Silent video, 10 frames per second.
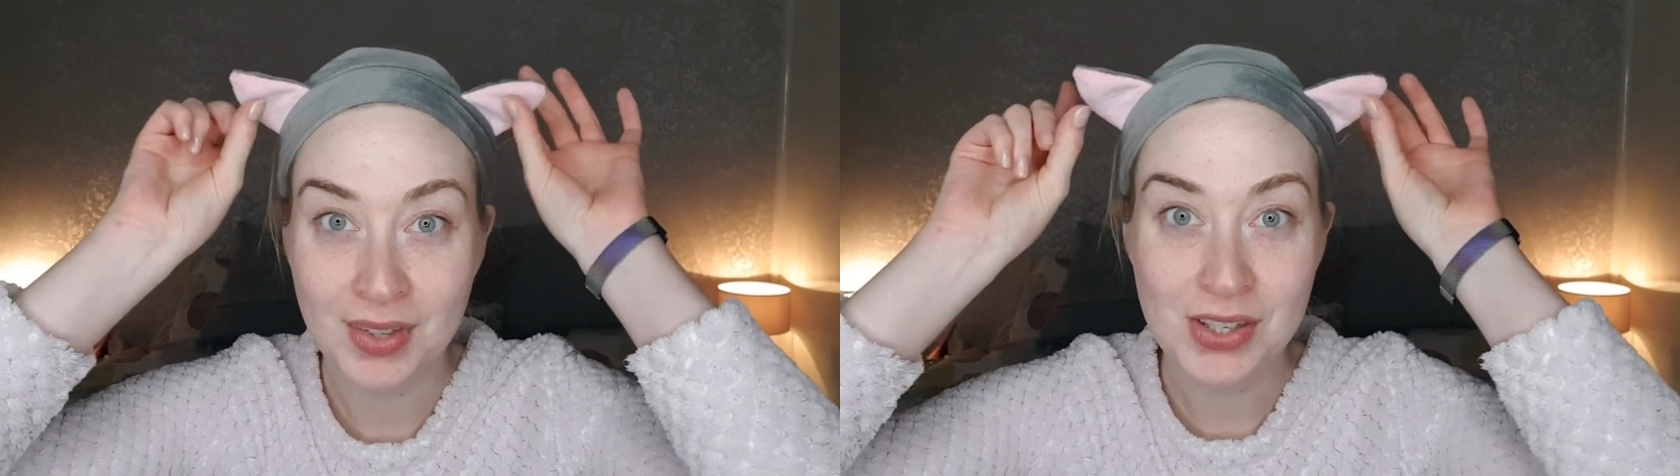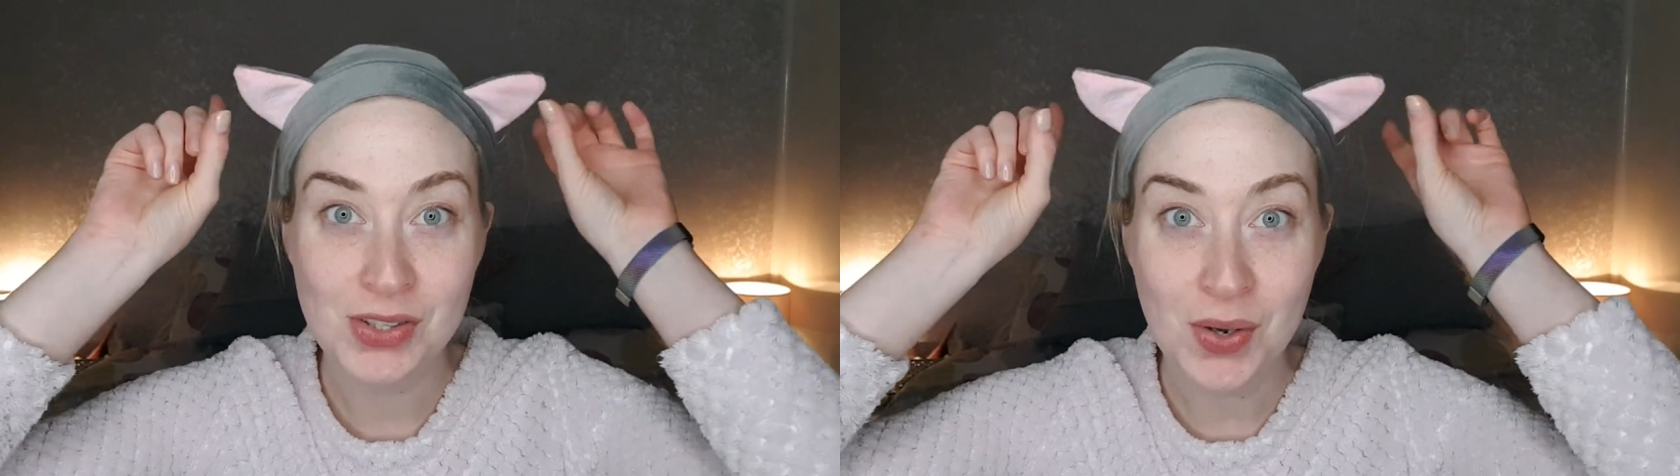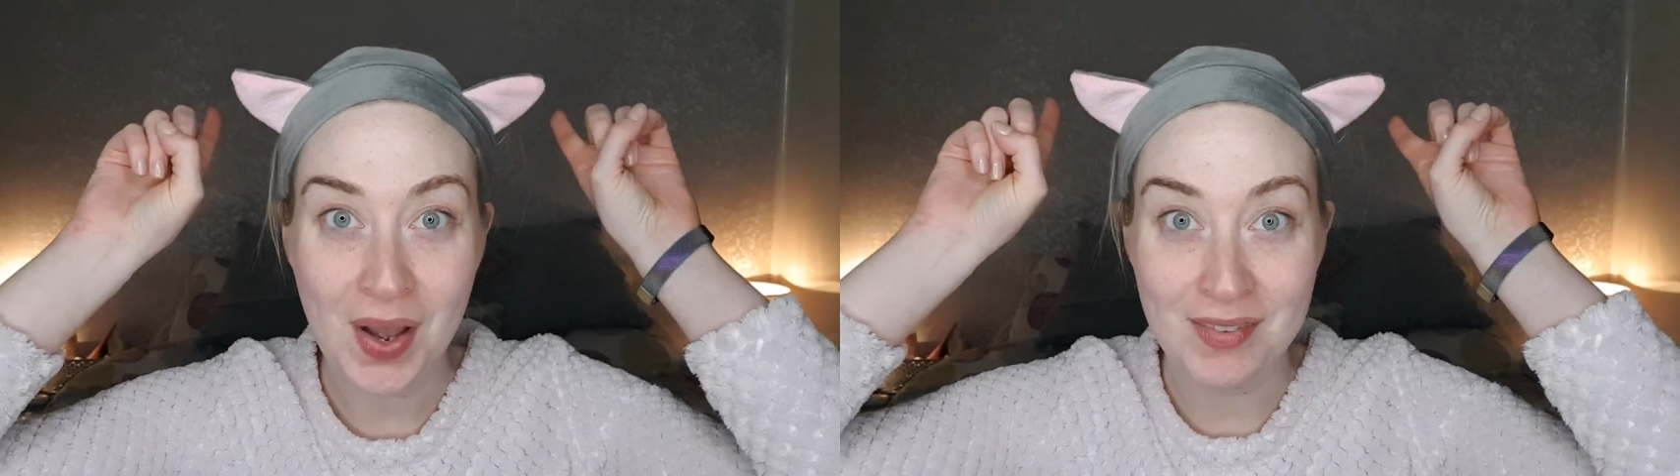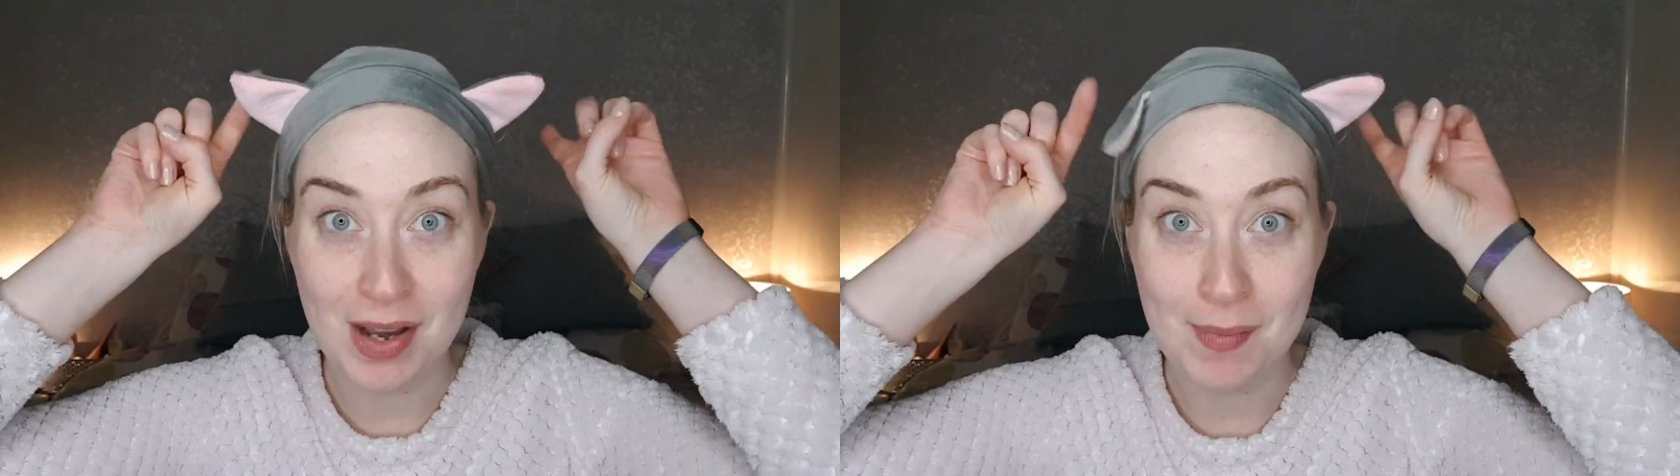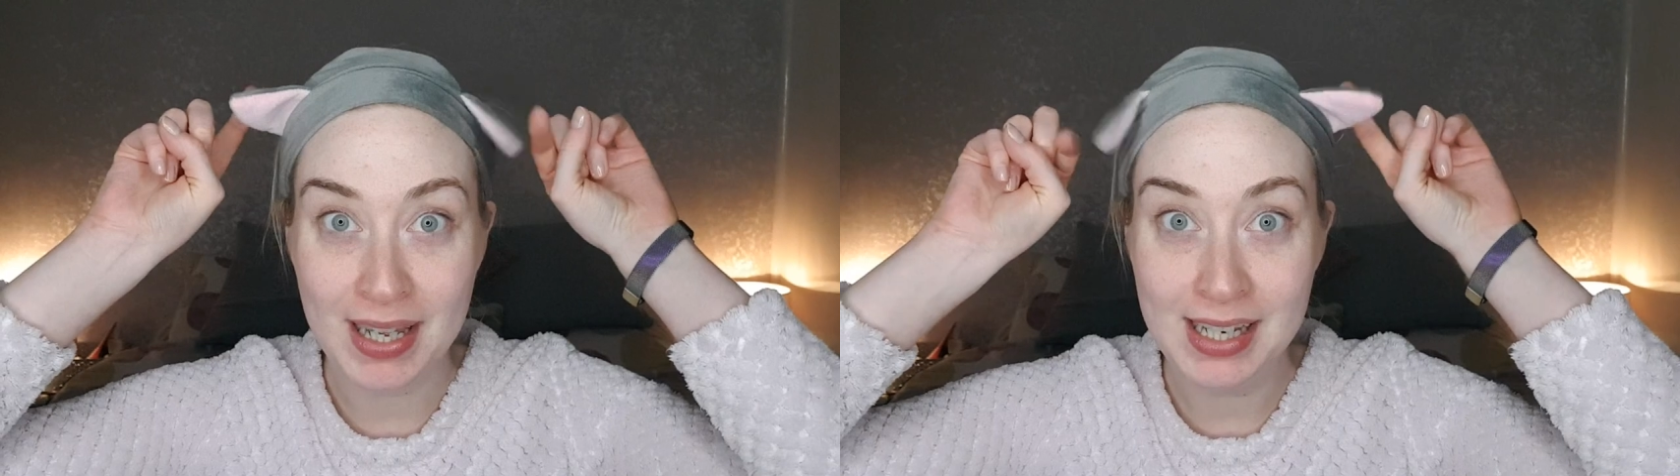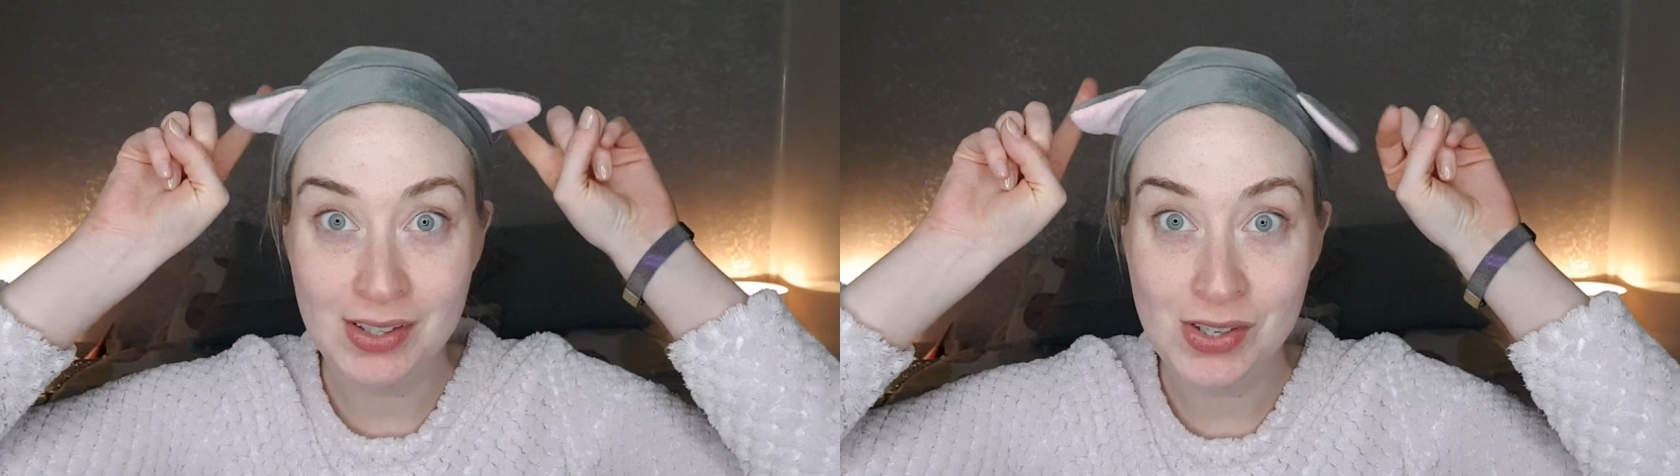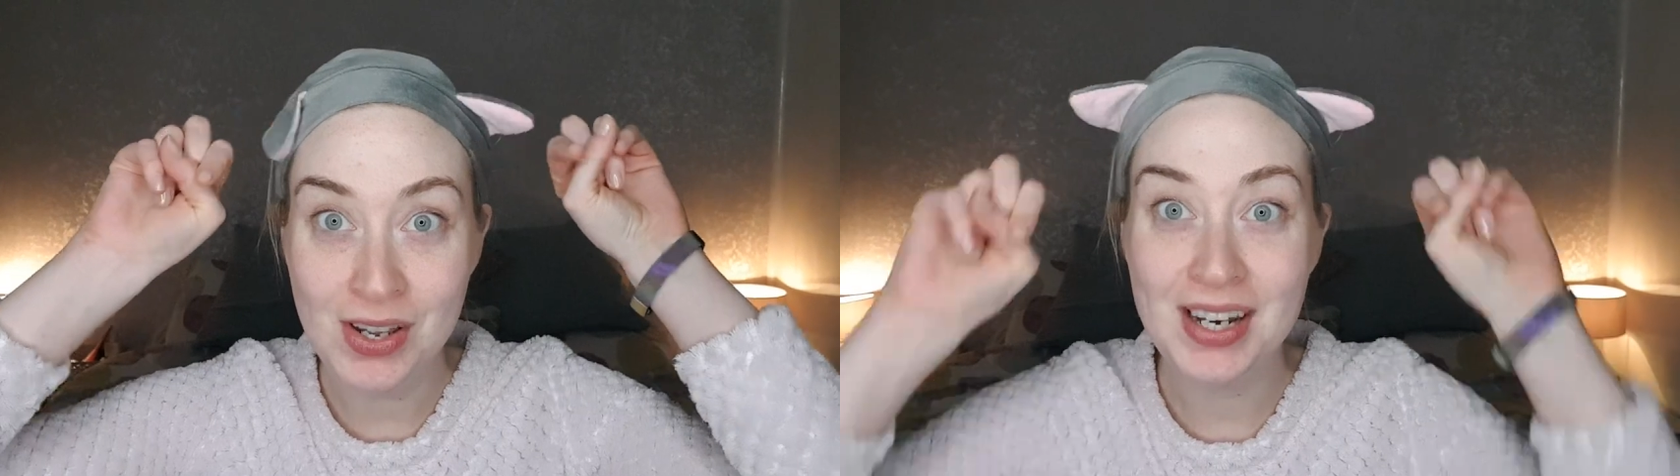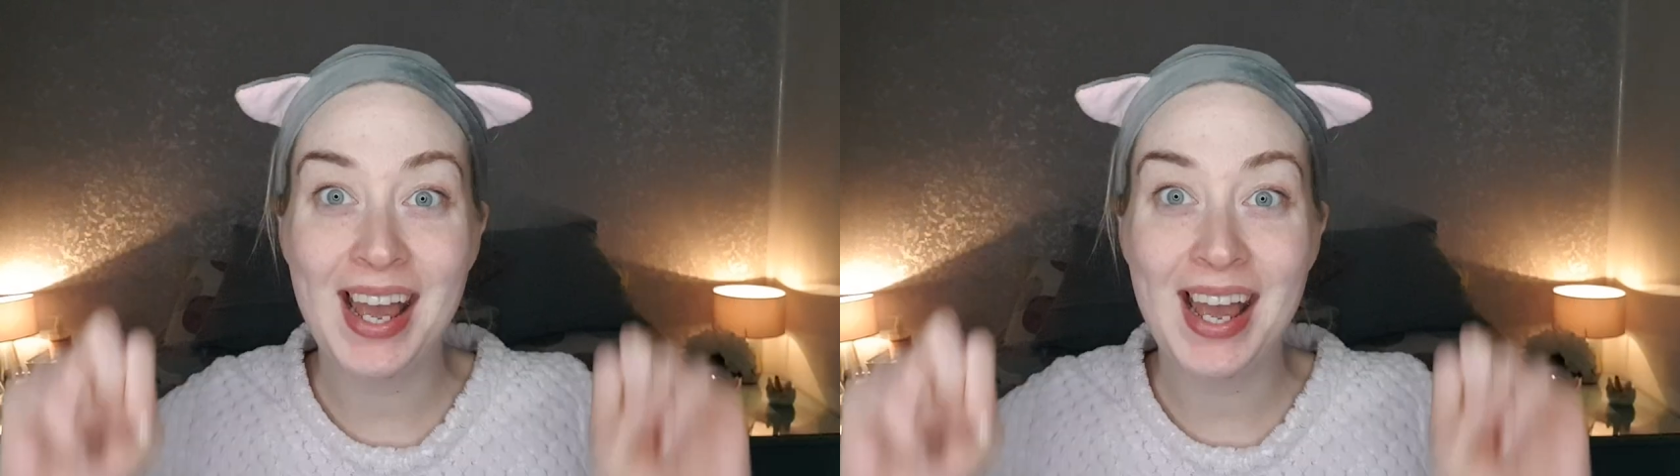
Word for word: So I've got my ears on